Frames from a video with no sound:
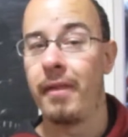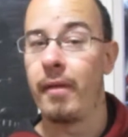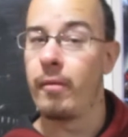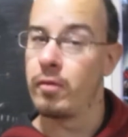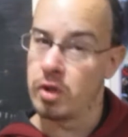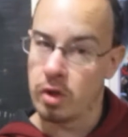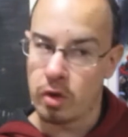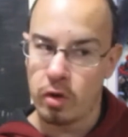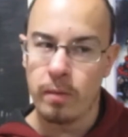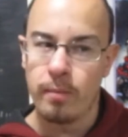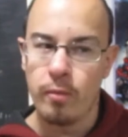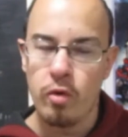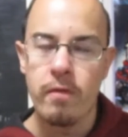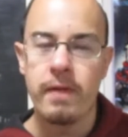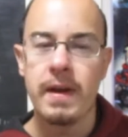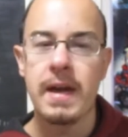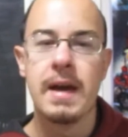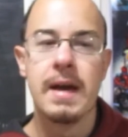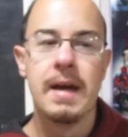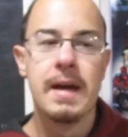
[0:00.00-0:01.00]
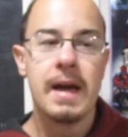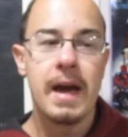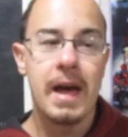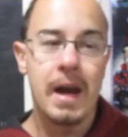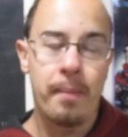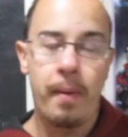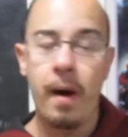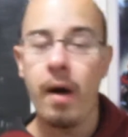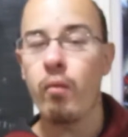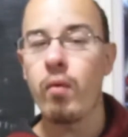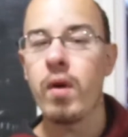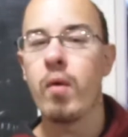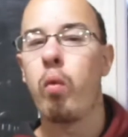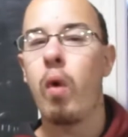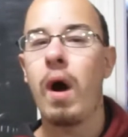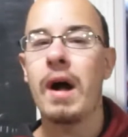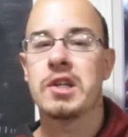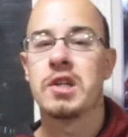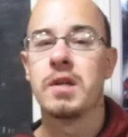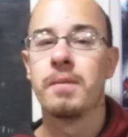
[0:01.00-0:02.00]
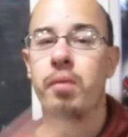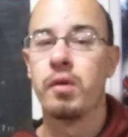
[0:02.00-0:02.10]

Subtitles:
That was a good movie. And upon rewatching